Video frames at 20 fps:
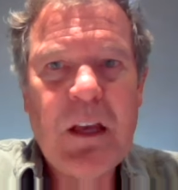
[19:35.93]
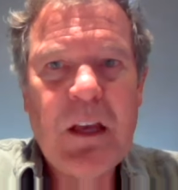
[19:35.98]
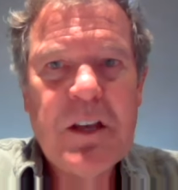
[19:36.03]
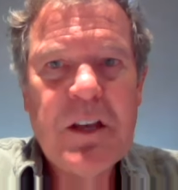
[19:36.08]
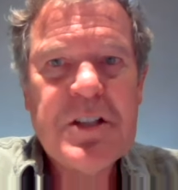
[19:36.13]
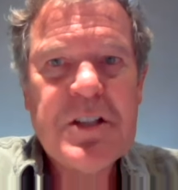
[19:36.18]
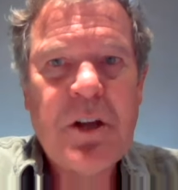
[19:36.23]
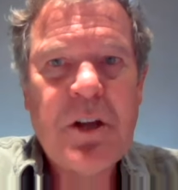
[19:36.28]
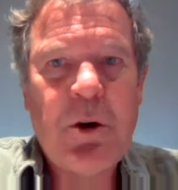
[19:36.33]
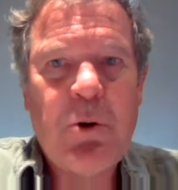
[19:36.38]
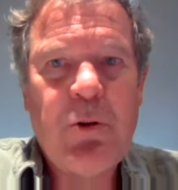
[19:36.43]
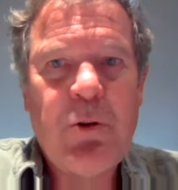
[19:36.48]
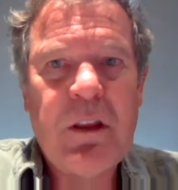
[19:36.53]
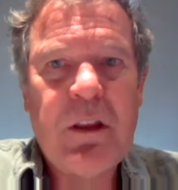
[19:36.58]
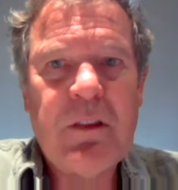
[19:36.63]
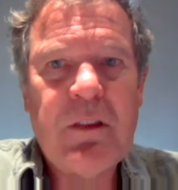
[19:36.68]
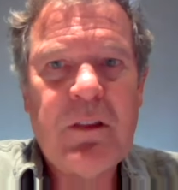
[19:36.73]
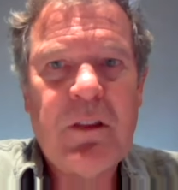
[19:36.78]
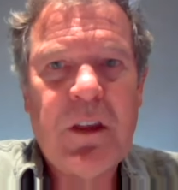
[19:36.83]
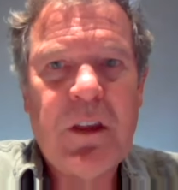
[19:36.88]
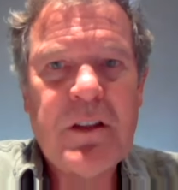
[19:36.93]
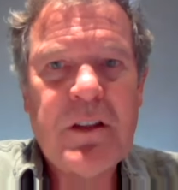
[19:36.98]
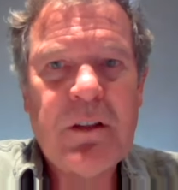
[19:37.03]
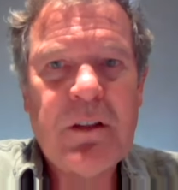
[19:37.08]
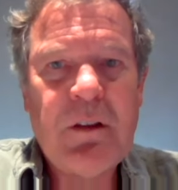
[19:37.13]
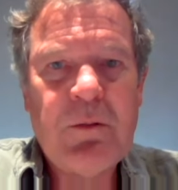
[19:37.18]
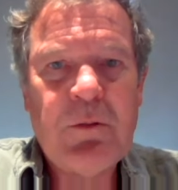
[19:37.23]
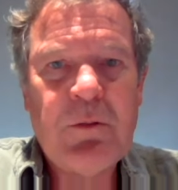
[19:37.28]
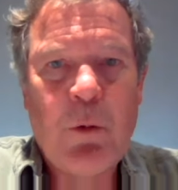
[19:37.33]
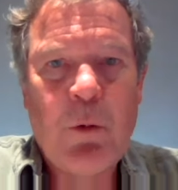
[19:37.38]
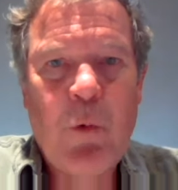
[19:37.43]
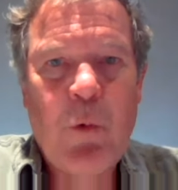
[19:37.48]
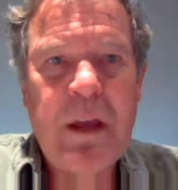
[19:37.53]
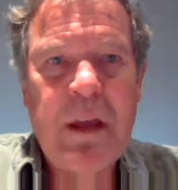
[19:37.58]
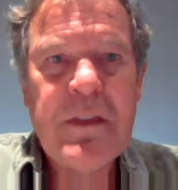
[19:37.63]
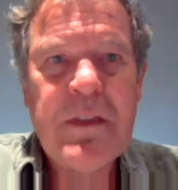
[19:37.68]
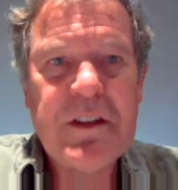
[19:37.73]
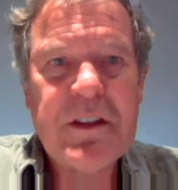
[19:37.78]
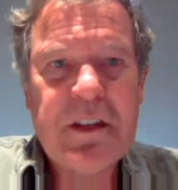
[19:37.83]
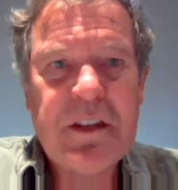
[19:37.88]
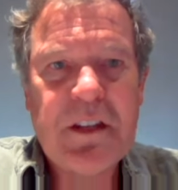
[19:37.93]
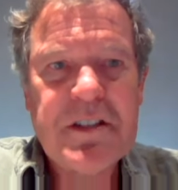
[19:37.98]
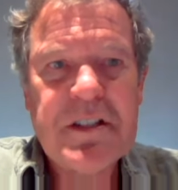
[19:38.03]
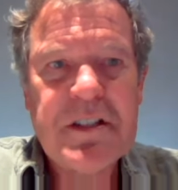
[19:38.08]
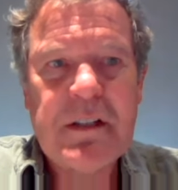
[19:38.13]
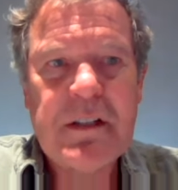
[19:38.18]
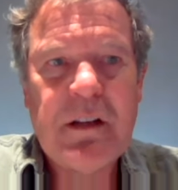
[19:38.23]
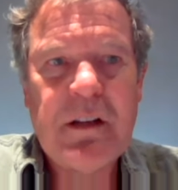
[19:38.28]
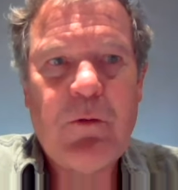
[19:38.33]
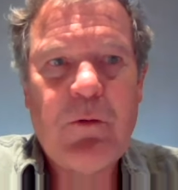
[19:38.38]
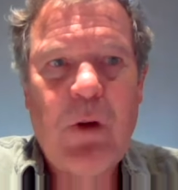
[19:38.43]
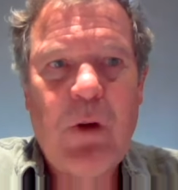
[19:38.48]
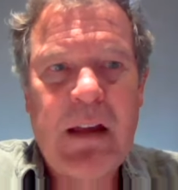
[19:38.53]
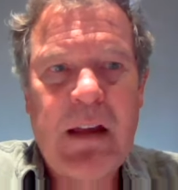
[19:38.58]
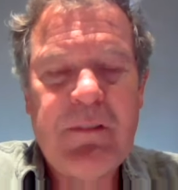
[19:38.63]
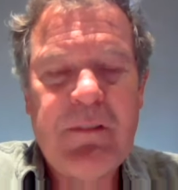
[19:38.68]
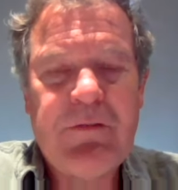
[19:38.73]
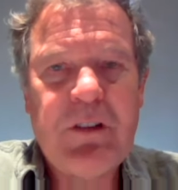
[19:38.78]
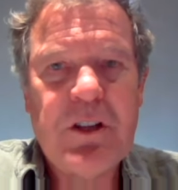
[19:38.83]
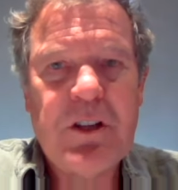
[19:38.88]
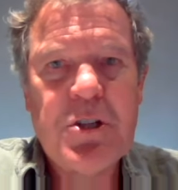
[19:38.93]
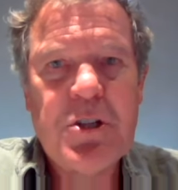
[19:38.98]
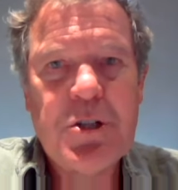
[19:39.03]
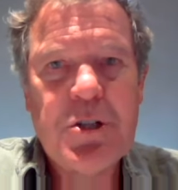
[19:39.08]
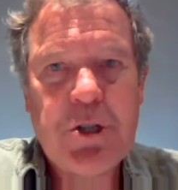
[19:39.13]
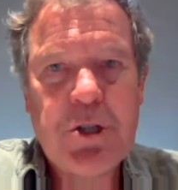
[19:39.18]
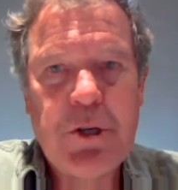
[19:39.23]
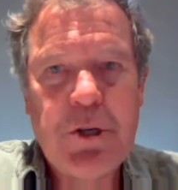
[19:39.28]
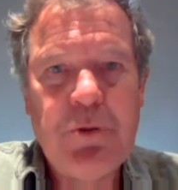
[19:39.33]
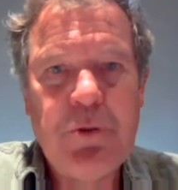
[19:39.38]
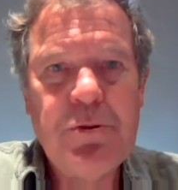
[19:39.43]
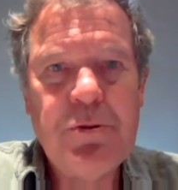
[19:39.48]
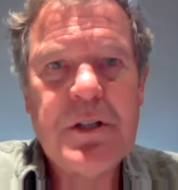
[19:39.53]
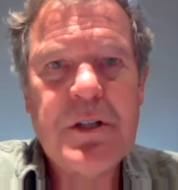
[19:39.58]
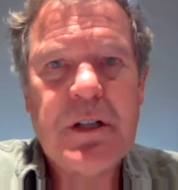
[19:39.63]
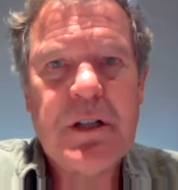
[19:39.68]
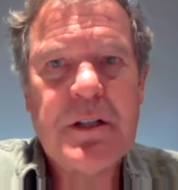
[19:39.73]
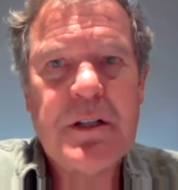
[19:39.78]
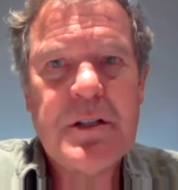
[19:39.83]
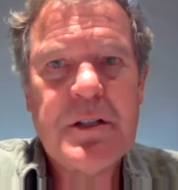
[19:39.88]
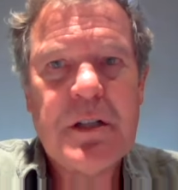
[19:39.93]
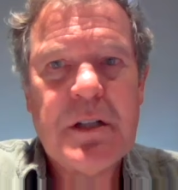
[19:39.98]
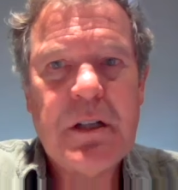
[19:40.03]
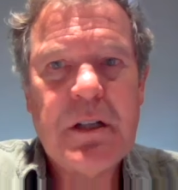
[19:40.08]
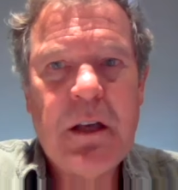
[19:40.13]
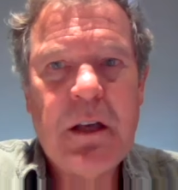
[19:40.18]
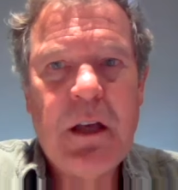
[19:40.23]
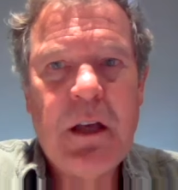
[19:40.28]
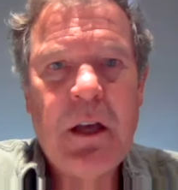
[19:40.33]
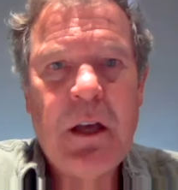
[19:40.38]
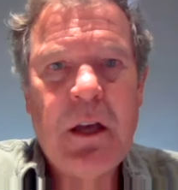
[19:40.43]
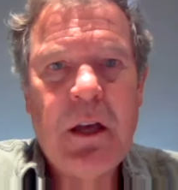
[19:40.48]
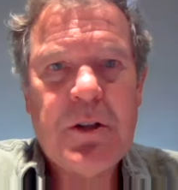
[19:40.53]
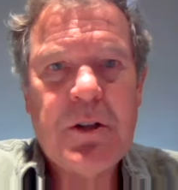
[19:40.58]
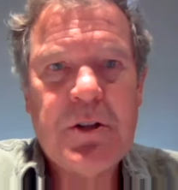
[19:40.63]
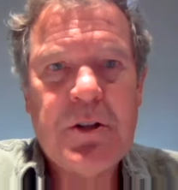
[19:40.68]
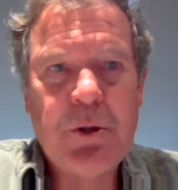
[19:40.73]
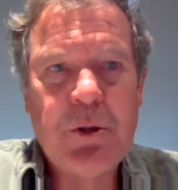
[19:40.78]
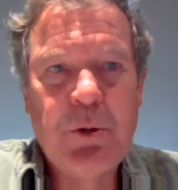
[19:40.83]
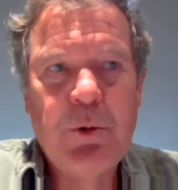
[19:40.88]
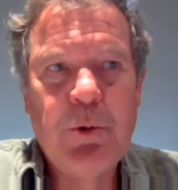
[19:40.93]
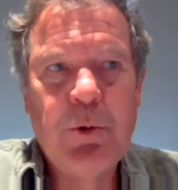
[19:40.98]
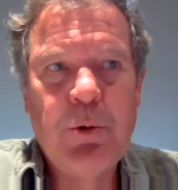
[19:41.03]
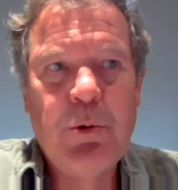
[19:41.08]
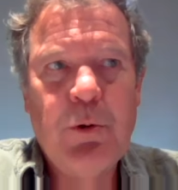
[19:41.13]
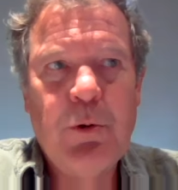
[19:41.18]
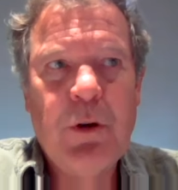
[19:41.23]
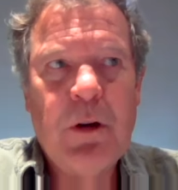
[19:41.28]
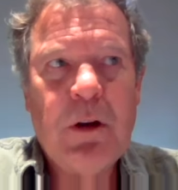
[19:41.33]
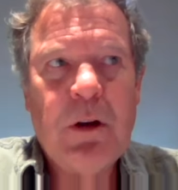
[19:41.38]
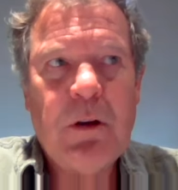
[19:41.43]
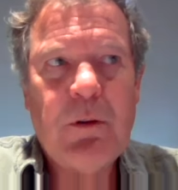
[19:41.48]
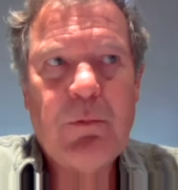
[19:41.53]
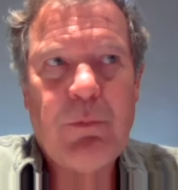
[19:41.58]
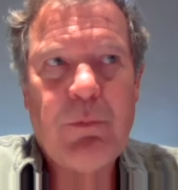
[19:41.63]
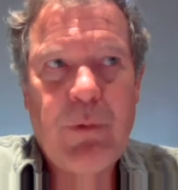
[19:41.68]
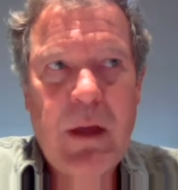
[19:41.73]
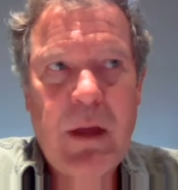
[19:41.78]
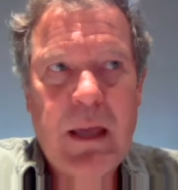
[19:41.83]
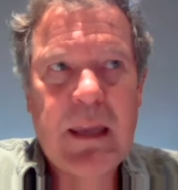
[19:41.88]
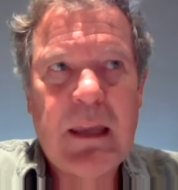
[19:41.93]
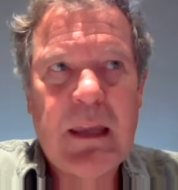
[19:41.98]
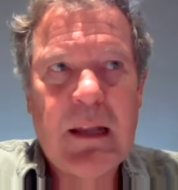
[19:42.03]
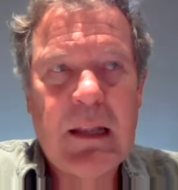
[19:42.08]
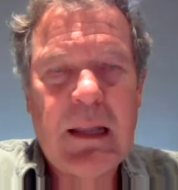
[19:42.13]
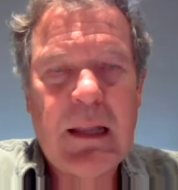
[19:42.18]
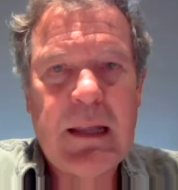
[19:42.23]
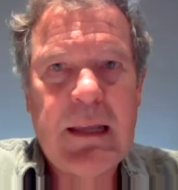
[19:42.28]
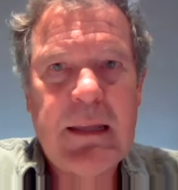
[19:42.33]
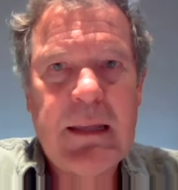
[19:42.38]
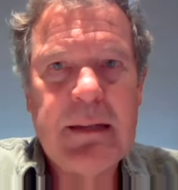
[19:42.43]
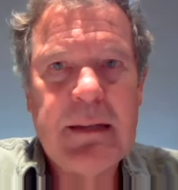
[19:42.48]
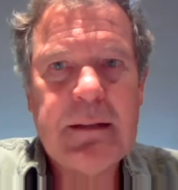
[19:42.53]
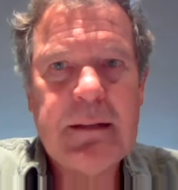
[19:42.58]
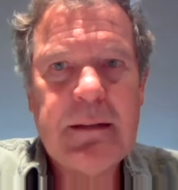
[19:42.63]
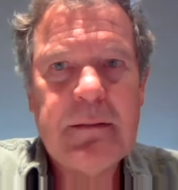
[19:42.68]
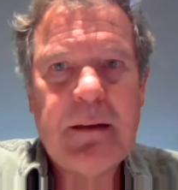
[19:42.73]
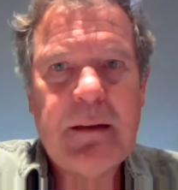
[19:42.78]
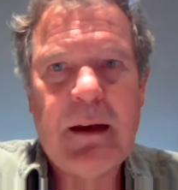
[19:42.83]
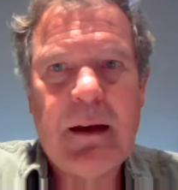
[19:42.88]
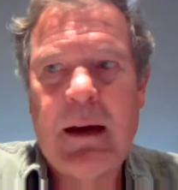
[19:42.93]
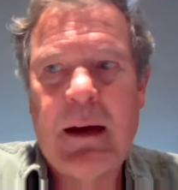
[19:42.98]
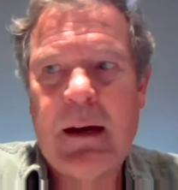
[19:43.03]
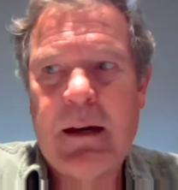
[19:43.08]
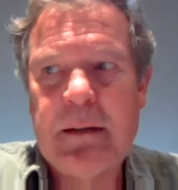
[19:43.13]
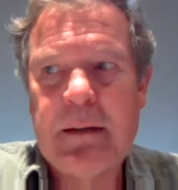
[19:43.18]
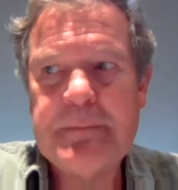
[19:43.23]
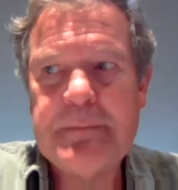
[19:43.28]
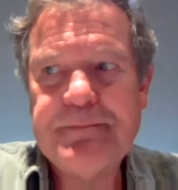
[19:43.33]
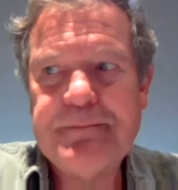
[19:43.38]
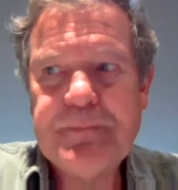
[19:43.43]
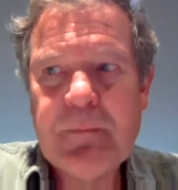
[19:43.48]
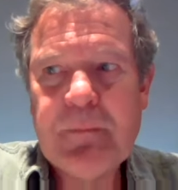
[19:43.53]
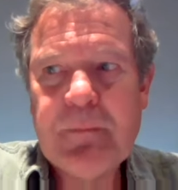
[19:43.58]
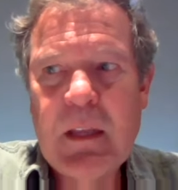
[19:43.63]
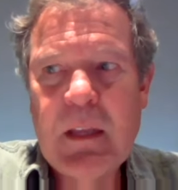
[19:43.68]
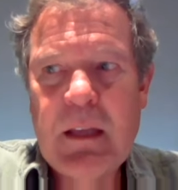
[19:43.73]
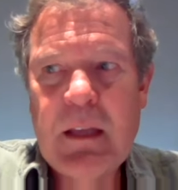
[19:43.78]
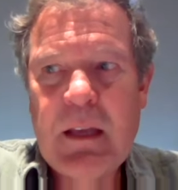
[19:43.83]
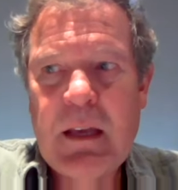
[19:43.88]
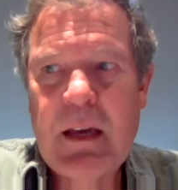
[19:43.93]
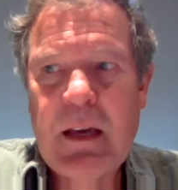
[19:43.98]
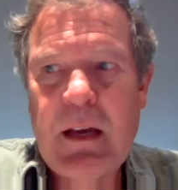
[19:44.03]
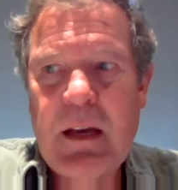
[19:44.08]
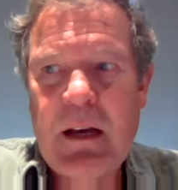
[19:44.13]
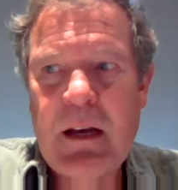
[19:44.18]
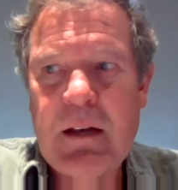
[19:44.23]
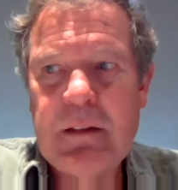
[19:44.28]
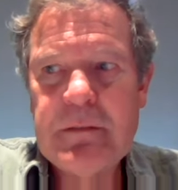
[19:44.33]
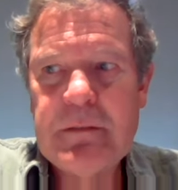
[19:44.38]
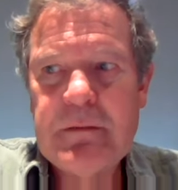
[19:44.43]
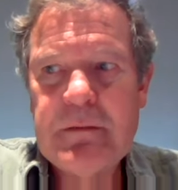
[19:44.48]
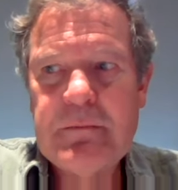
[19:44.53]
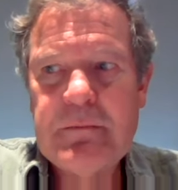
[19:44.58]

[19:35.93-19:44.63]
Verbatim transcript: So the the way that the city of Whitefish chooses to regulate um, uh,